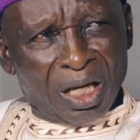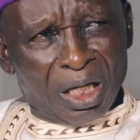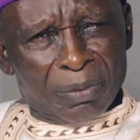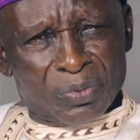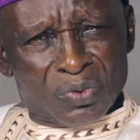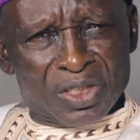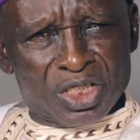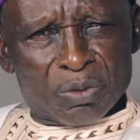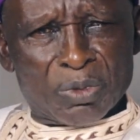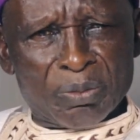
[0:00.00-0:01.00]
up to
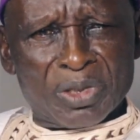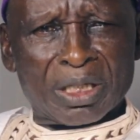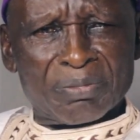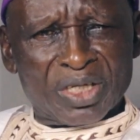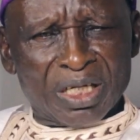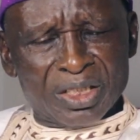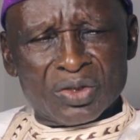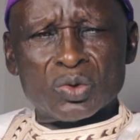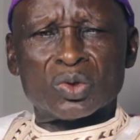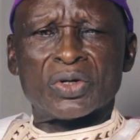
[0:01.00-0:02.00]
this moment, I'm telling
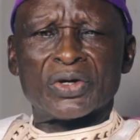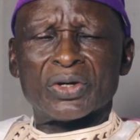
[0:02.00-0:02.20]
you,